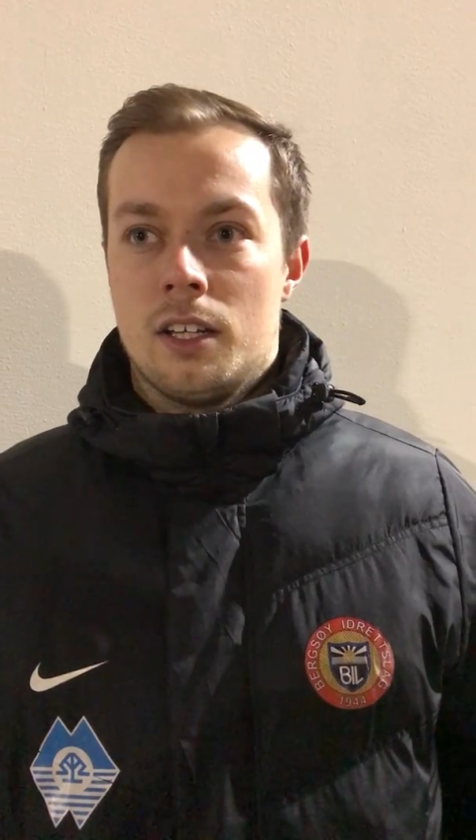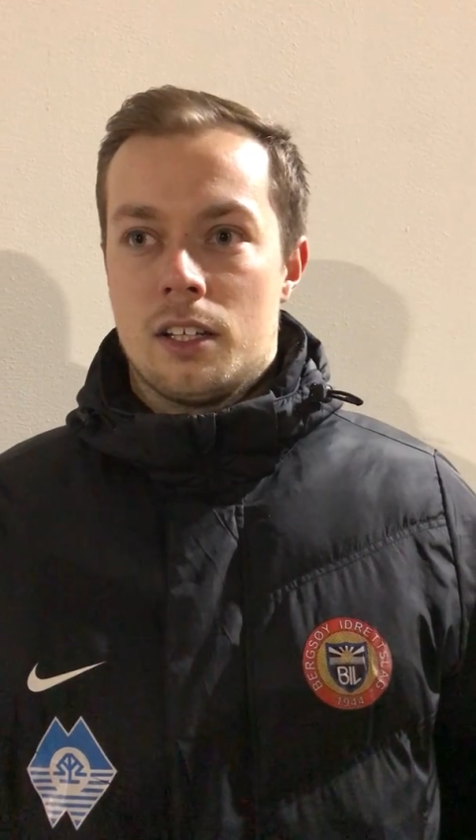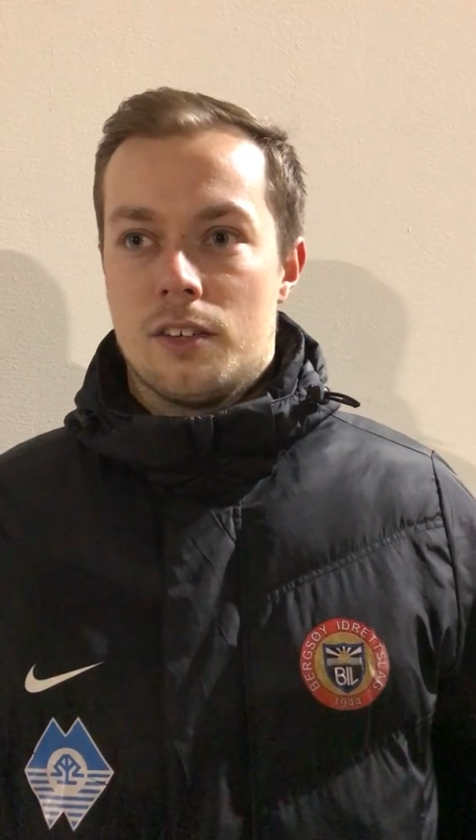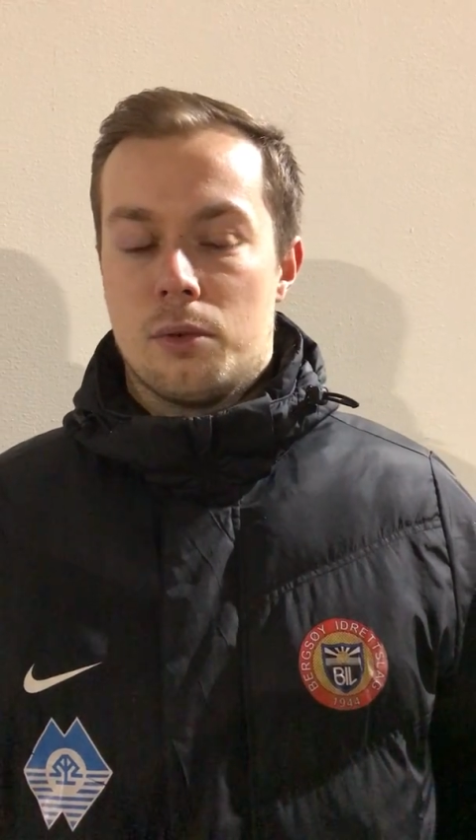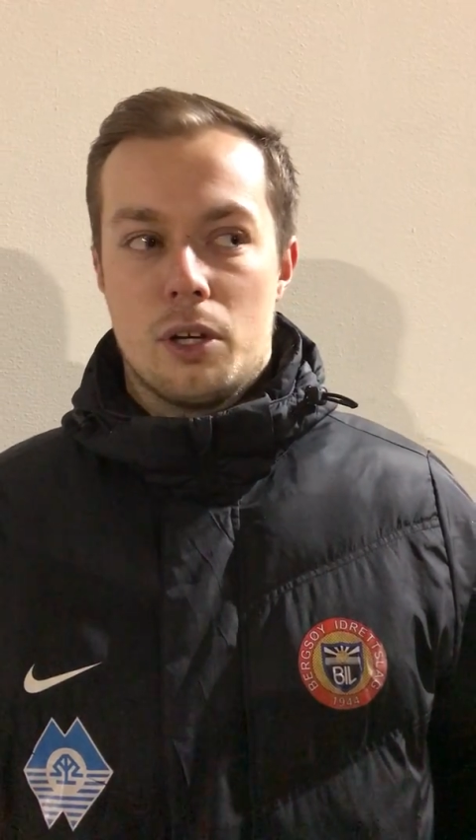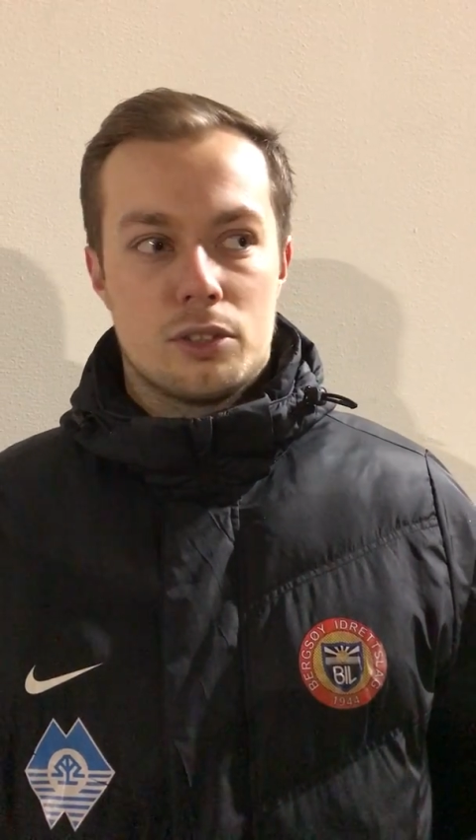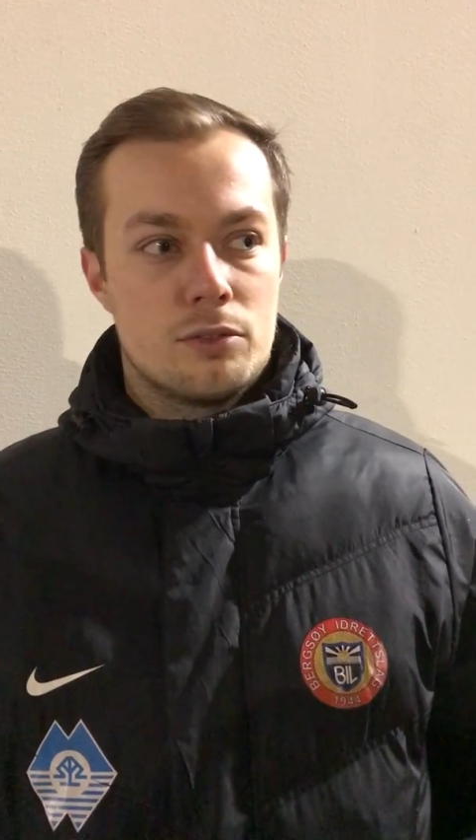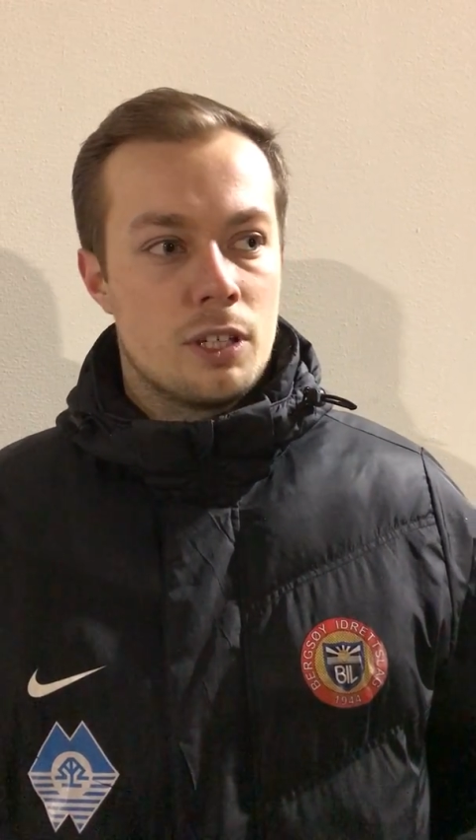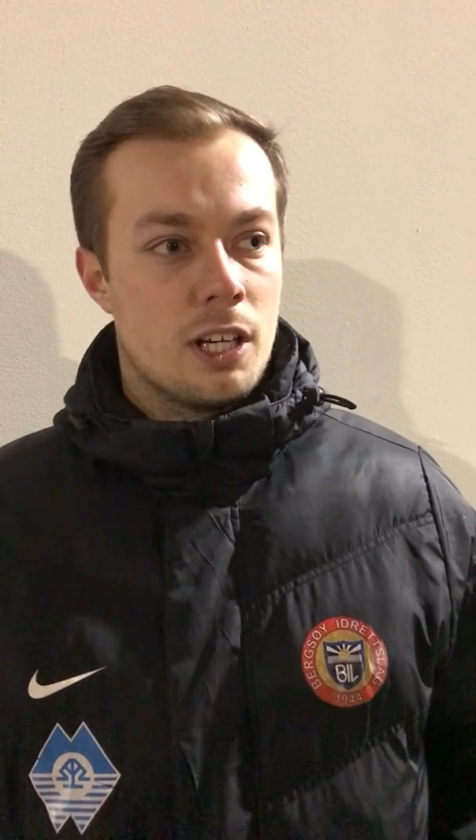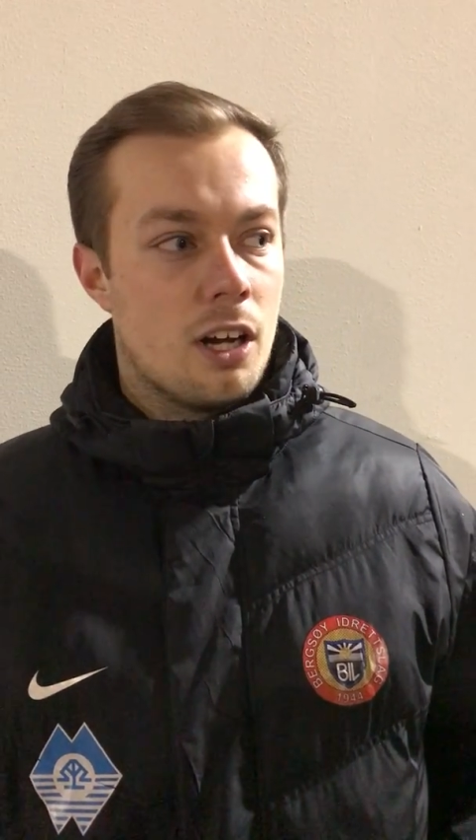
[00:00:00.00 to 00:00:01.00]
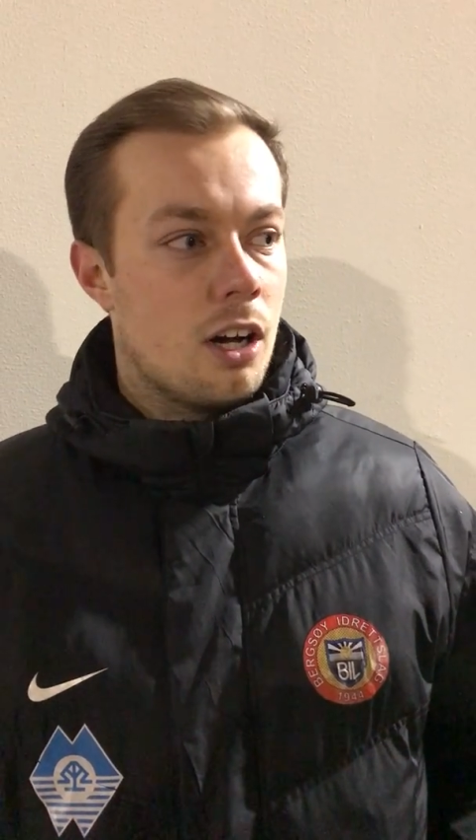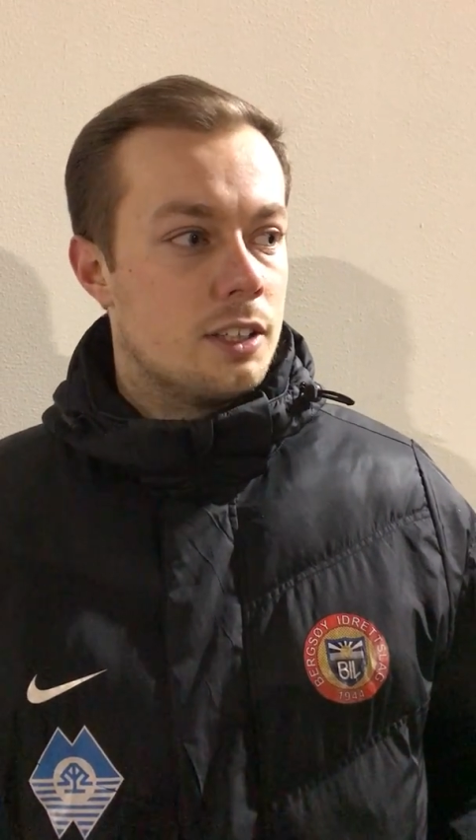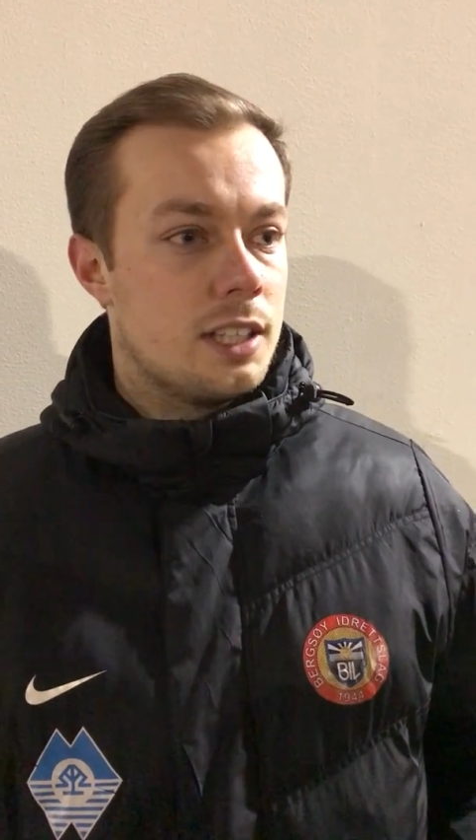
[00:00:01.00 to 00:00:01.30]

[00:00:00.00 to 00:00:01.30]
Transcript: They've worked really hard,